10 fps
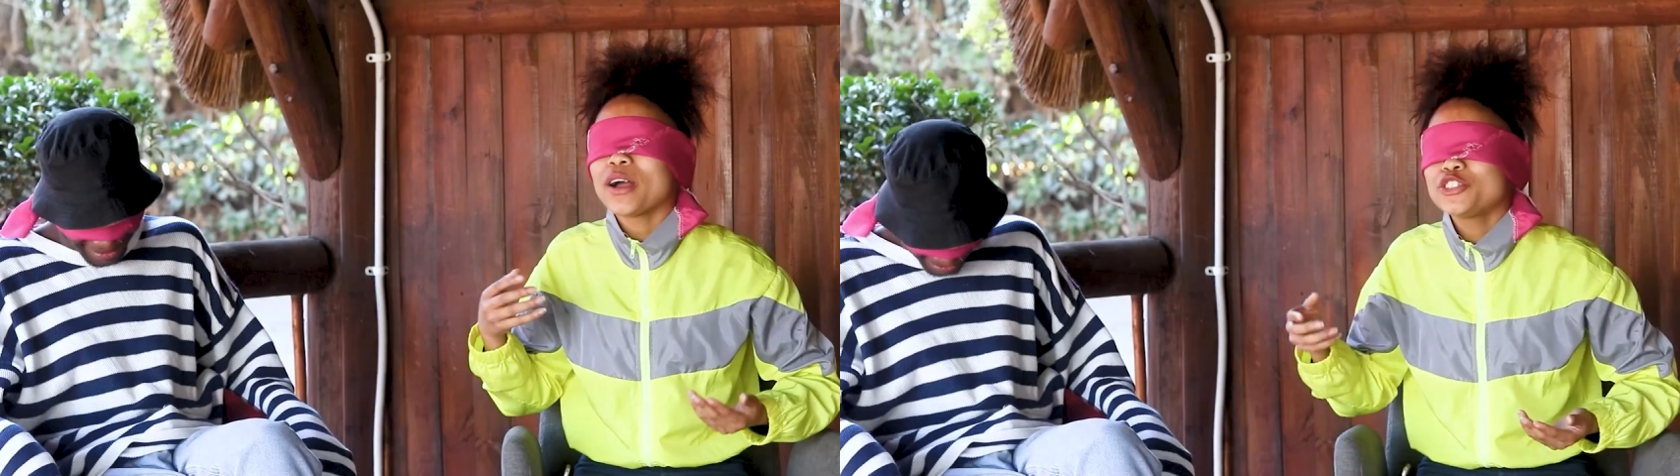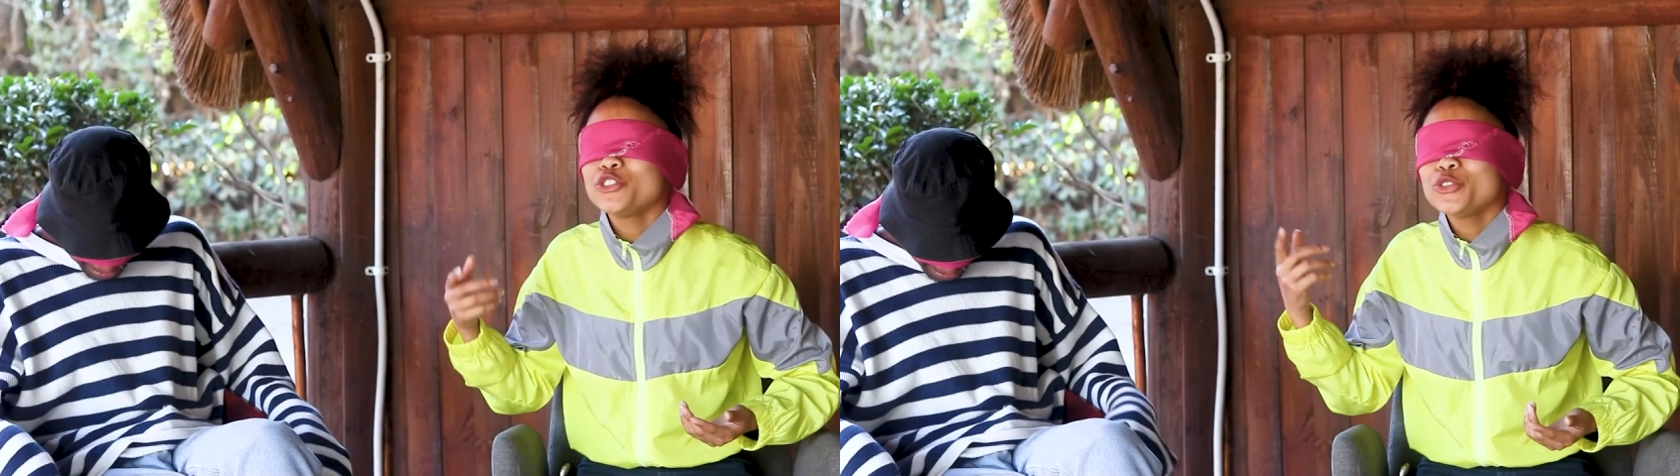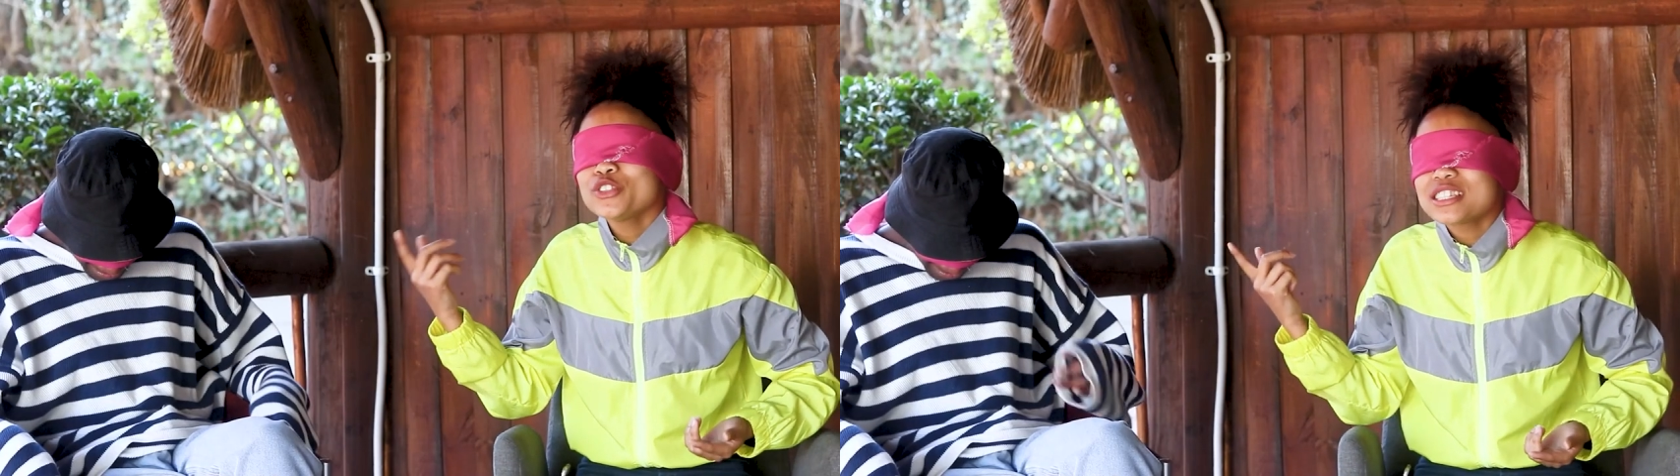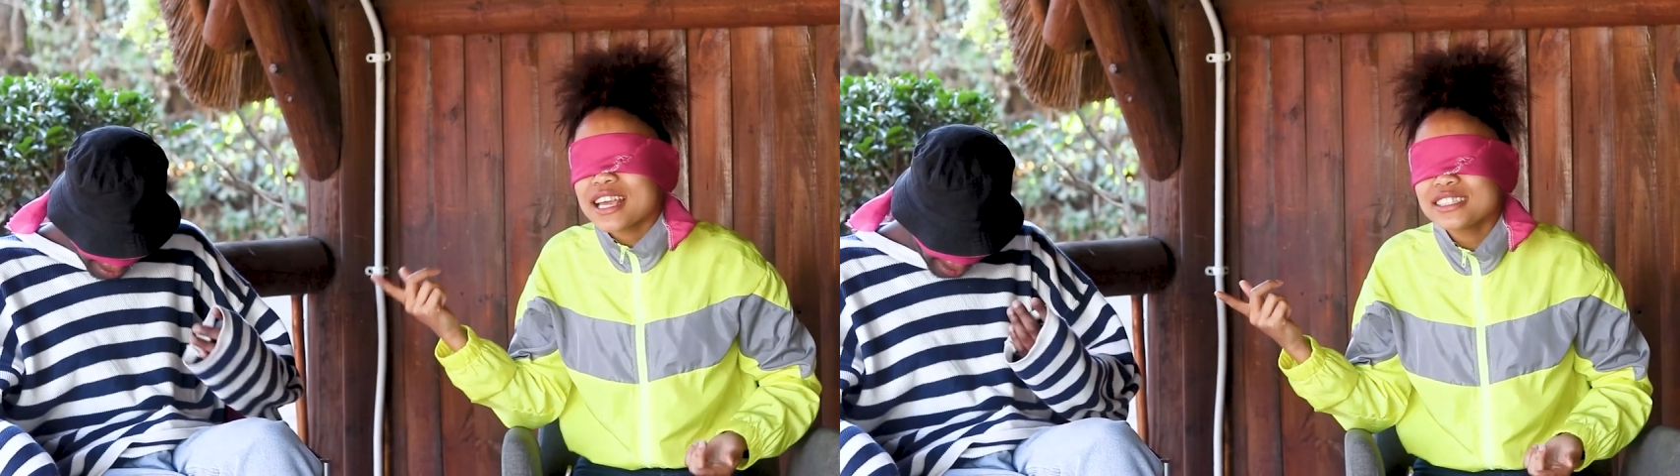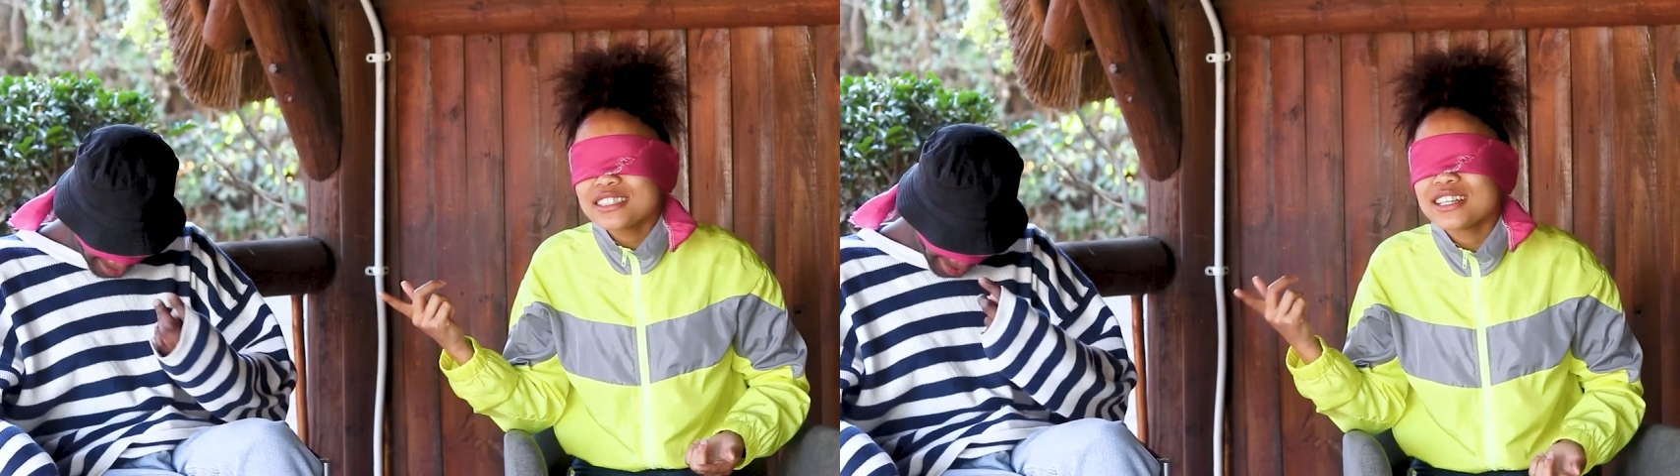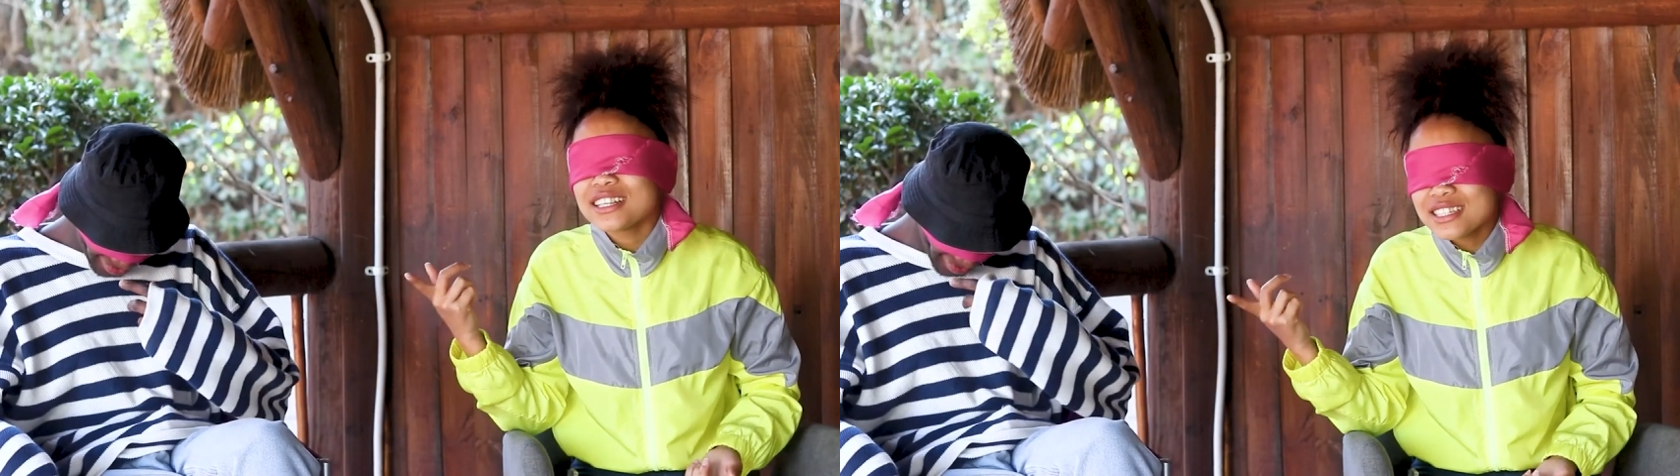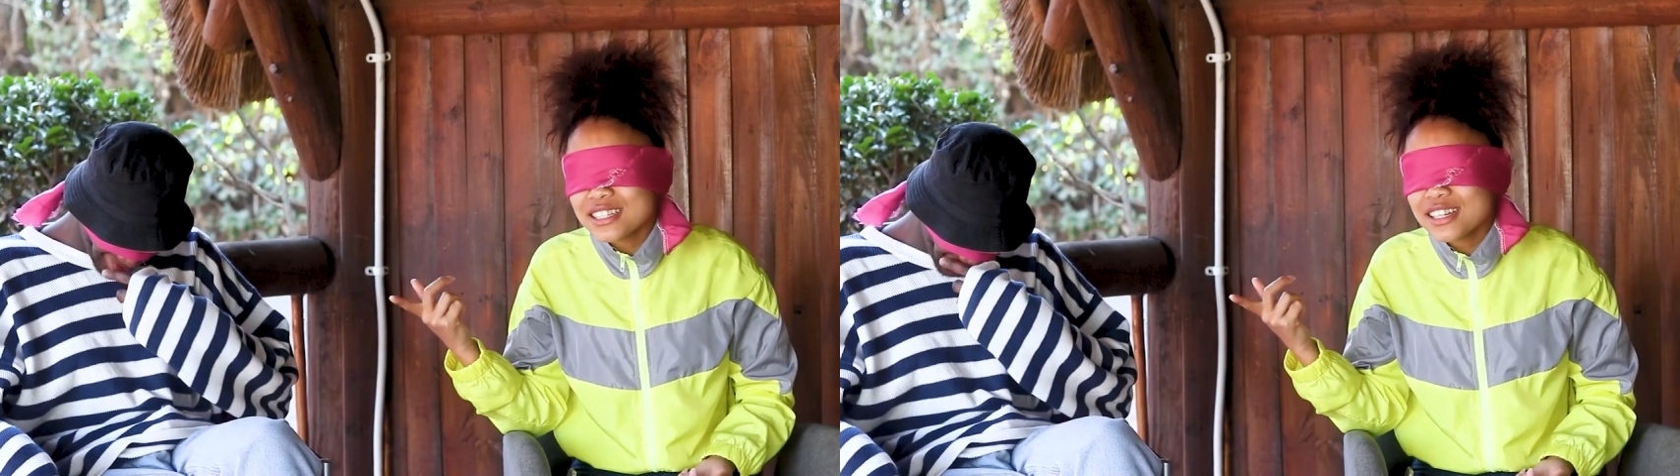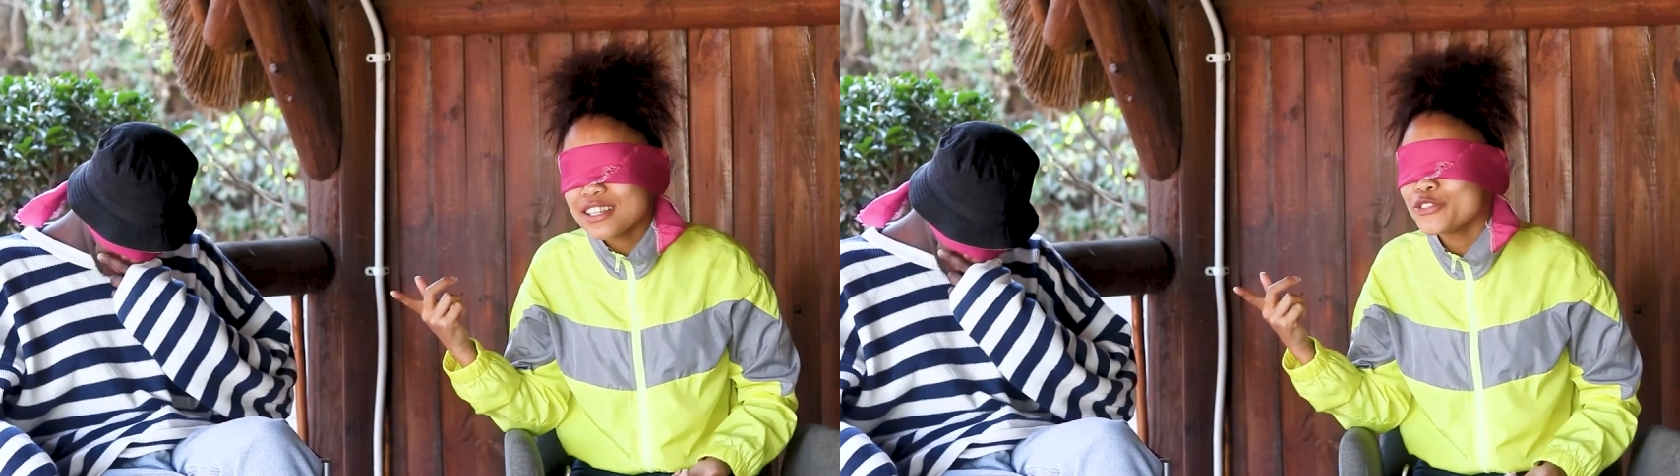But you said, listen,